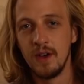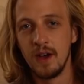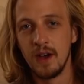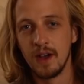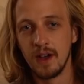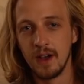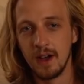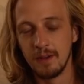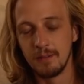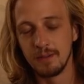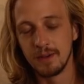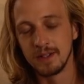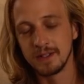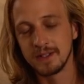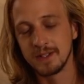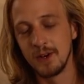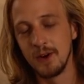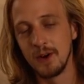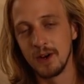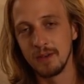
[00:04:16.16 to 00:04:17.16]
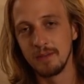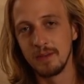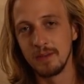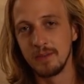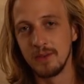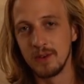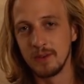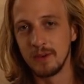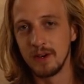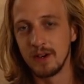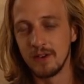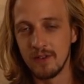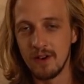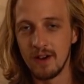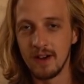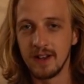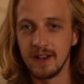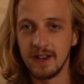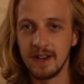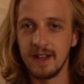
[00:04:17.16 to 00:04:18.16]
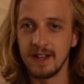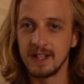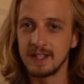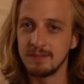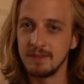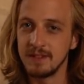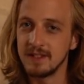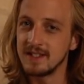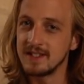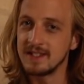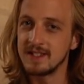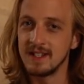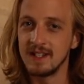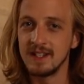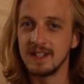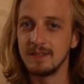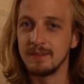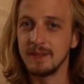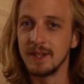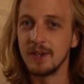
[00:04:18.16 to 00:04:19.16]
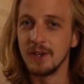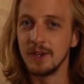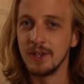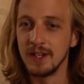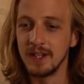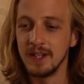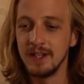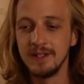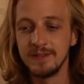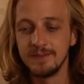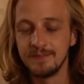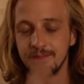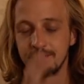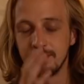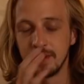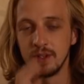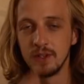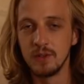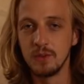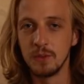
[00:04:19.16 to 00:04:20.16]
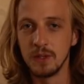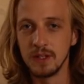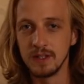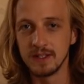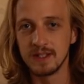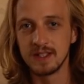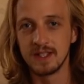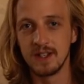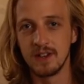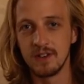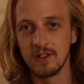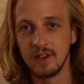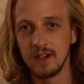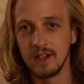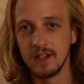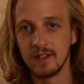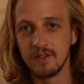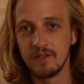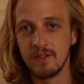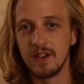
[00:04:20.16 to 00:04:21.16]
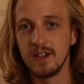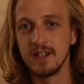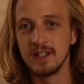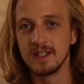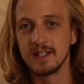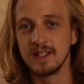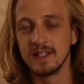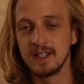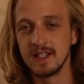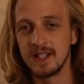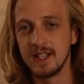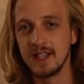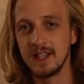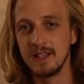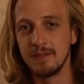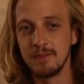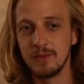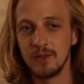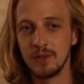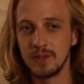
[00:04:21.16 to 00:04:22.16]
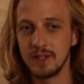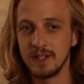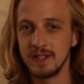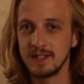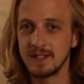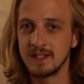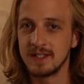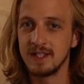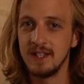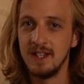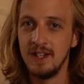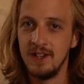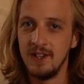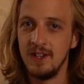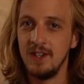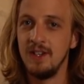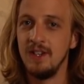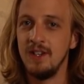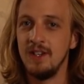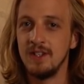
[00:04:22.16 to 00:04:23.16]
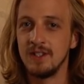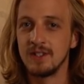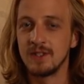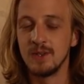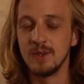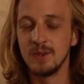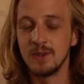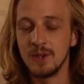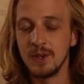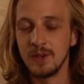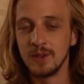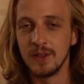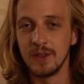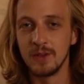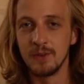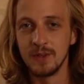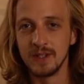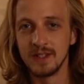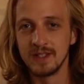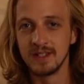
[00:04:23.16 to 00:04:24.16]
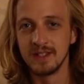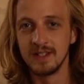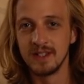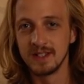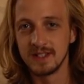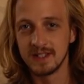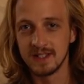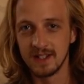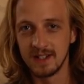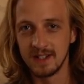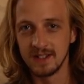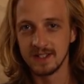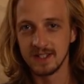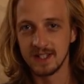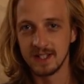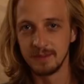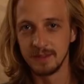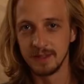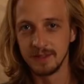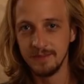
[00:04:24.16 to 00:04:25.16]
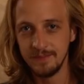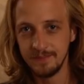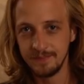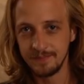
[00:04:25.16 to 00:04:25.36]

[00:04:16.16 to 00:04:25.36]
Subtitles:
But I'll talk a bit more about Orion next month. It's still a little bit early, but you will see Orion rising in the mornings, so you know that the winter night sky is coming.